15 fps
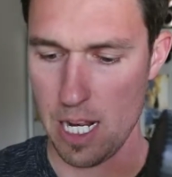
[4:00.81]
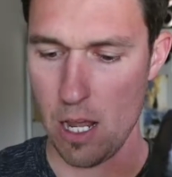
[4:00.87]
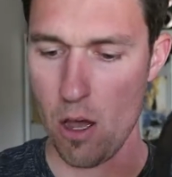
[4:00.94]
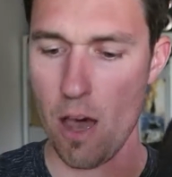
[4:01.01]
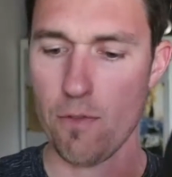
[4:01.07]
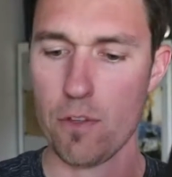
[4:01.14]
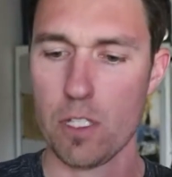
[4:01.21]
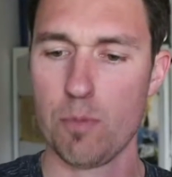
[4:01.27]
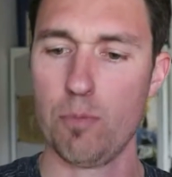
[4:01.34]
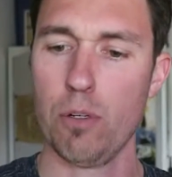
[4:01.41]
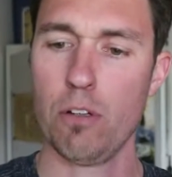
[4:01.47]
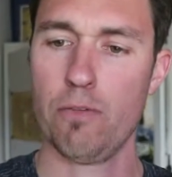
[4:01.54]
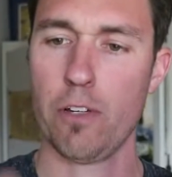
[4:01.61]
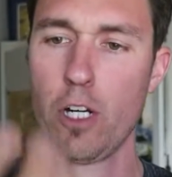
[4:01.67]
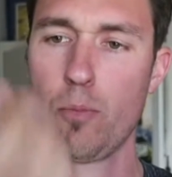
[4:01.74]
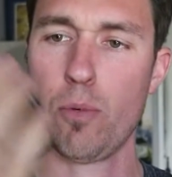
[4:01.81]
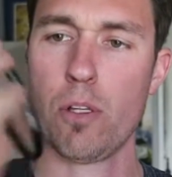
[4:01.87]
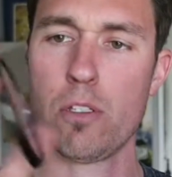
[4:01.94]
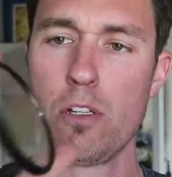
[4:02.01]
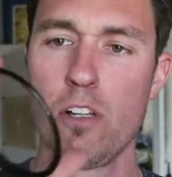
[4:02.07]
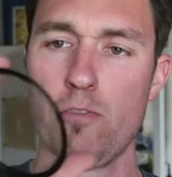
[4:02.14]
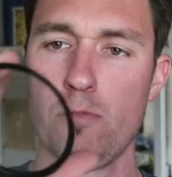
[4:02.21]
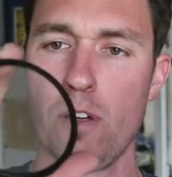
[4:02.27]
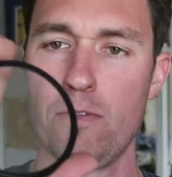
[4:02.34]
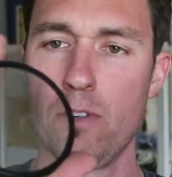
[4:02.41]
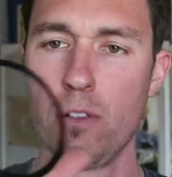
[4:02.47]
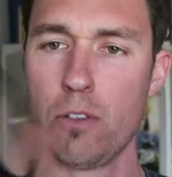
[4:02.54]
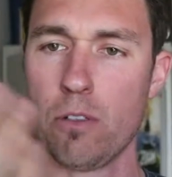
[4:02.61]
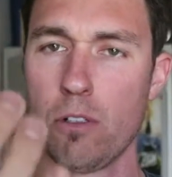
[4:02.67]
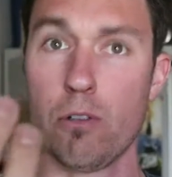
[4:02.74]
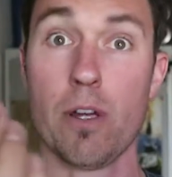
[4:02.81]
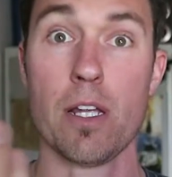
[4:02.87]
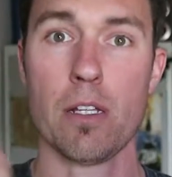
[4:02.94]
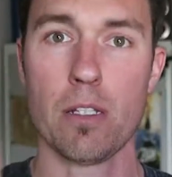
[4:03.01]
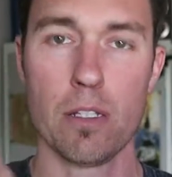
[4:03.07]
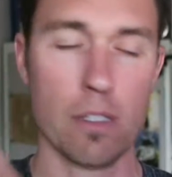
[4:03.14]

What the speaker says: And now I've just put fingerprints all over my filter. Great.